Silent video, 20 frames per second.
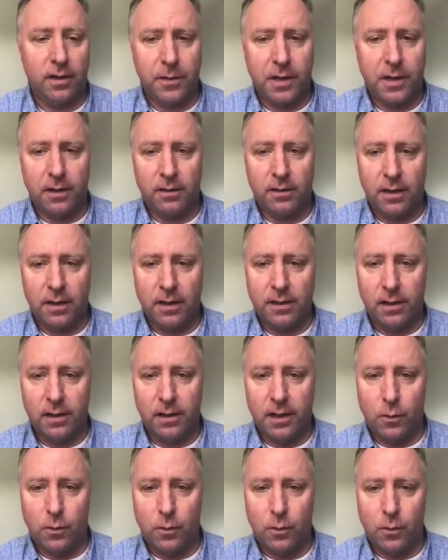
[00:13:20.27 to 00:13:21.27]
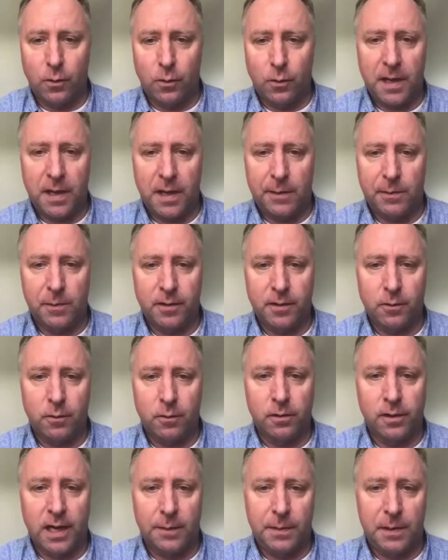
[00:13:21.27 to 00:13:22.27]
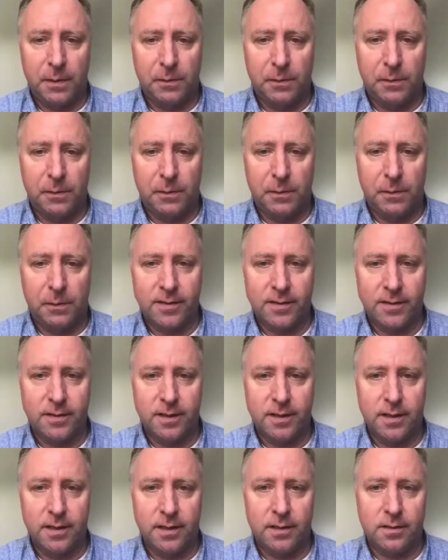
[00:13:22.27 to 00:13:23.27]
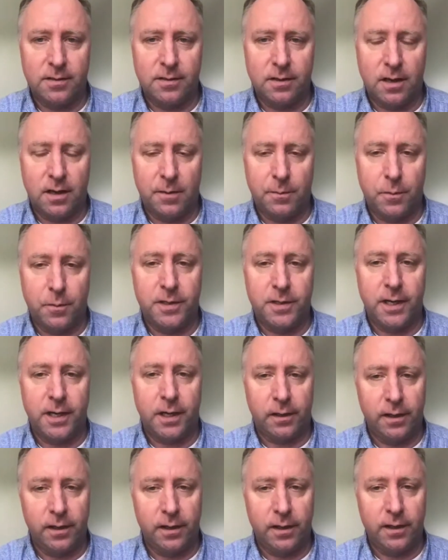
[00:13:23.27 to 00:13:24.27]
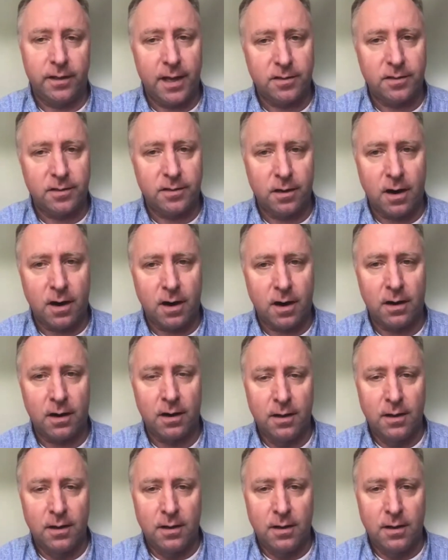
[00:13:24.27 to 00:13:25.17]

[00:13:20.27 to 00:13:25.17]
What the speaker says: I mean, I did a lot of work on the paper, but there were a lot of people behind the scenes, particularly at the ACR,